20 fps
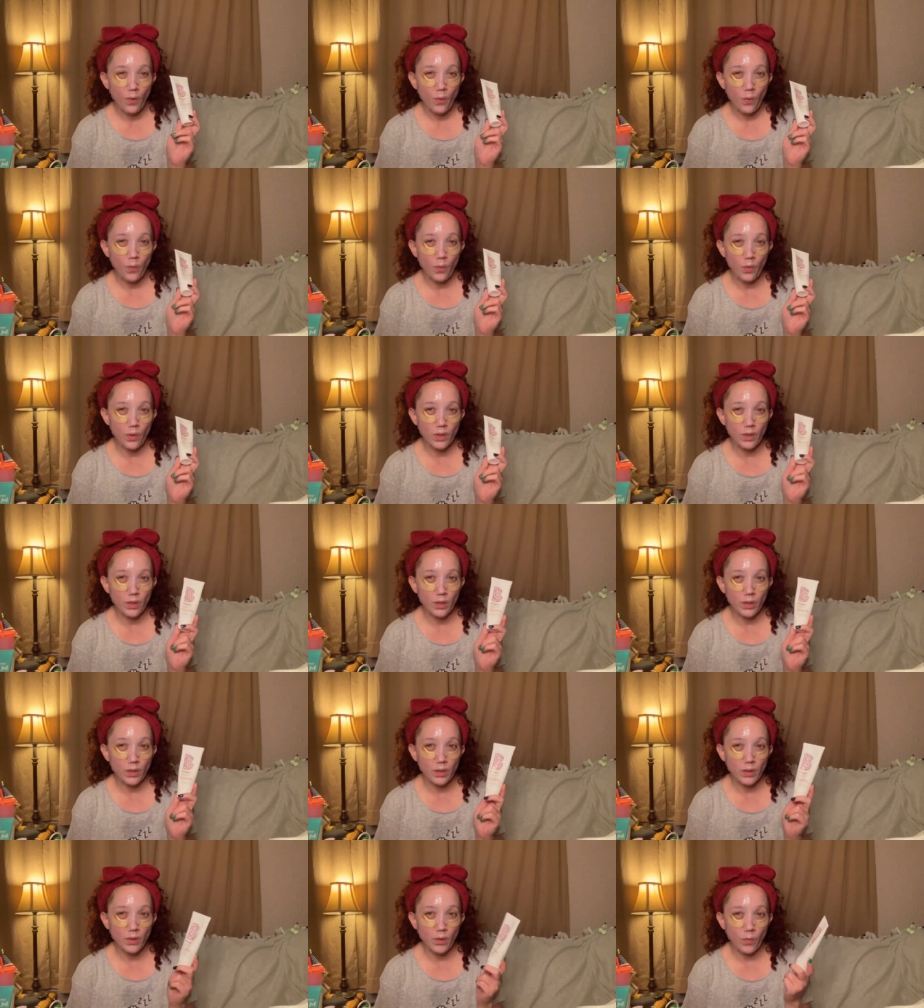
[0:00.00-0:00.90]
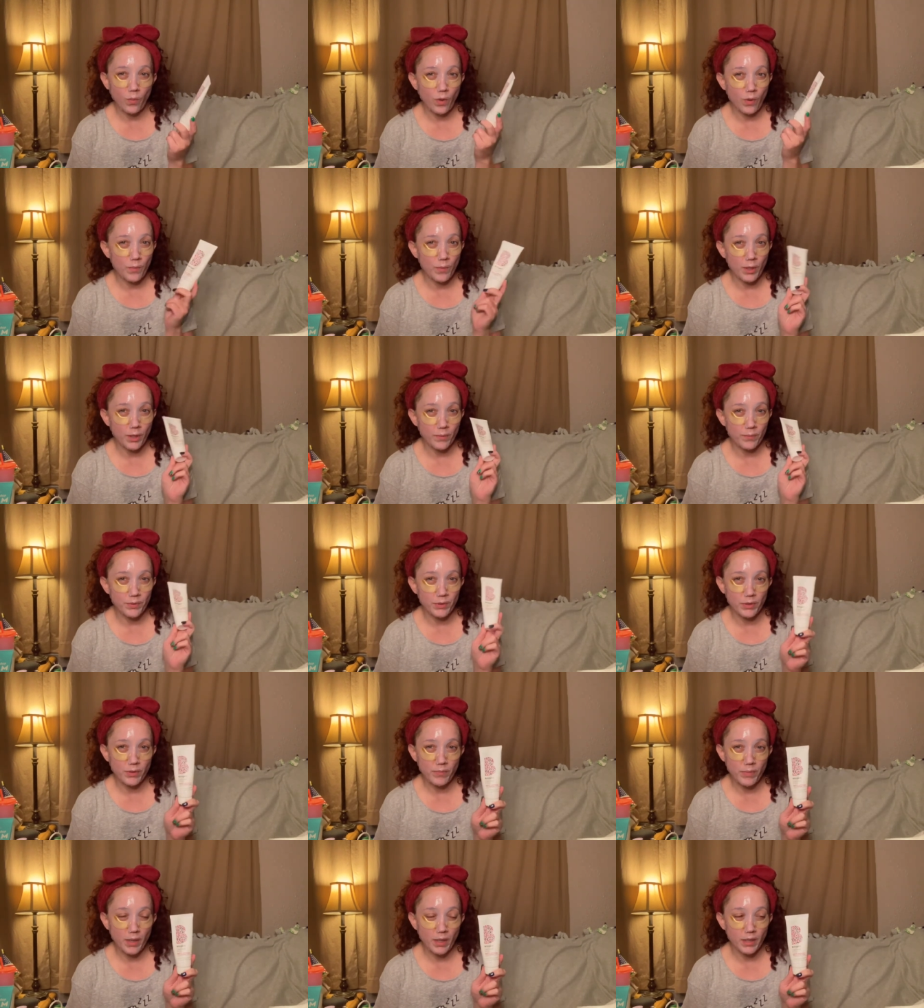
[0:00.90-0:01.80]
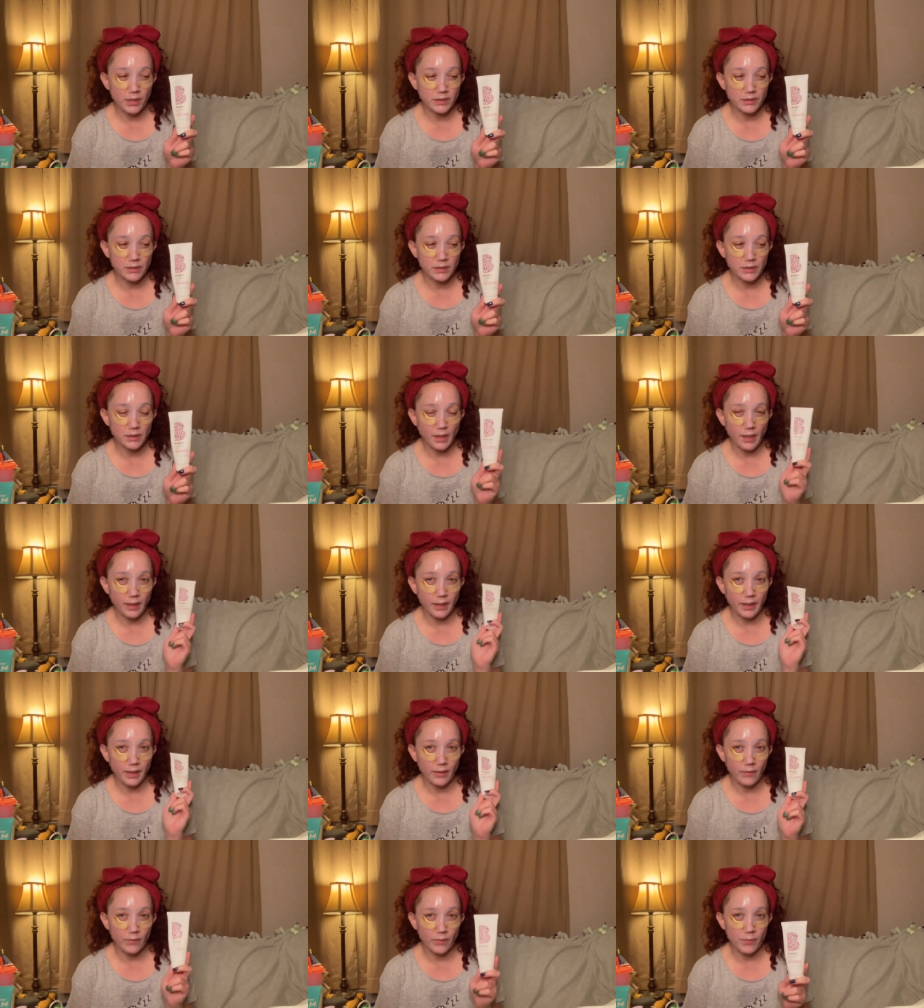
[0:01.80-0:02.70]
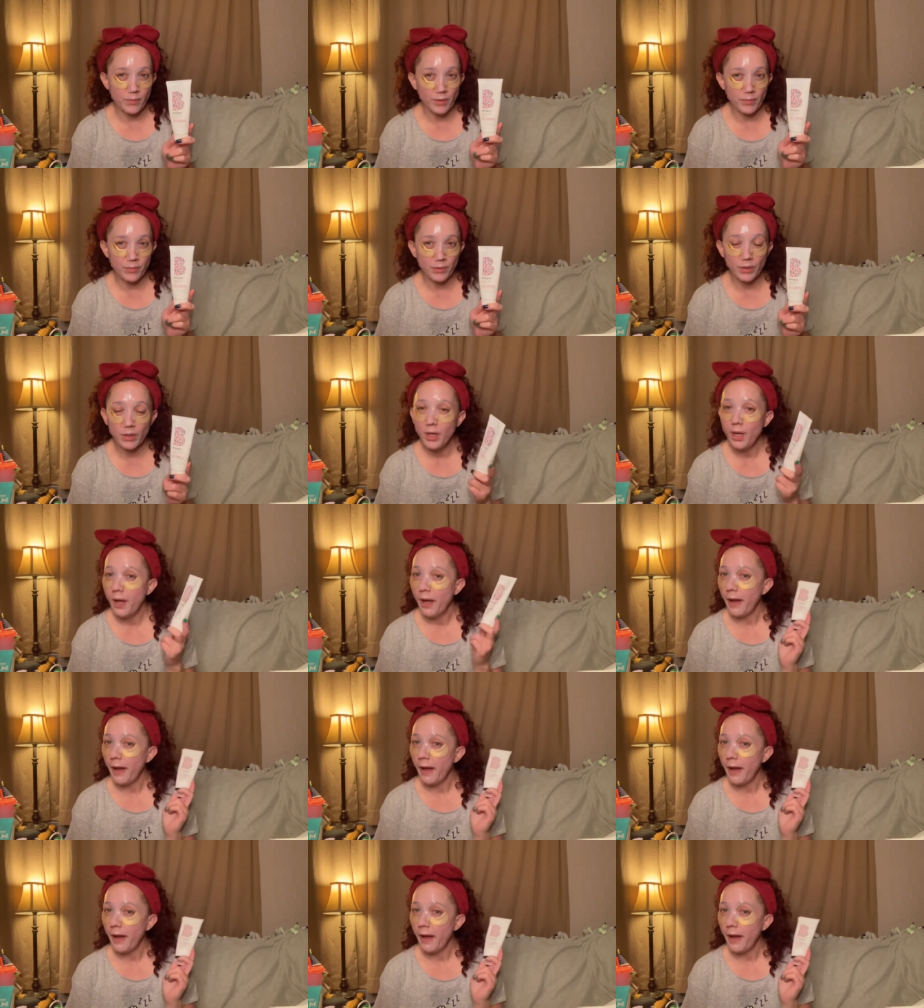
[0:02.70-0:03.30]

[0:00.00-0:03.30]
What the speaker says: or a Walmart Beauty Box. I can't remember.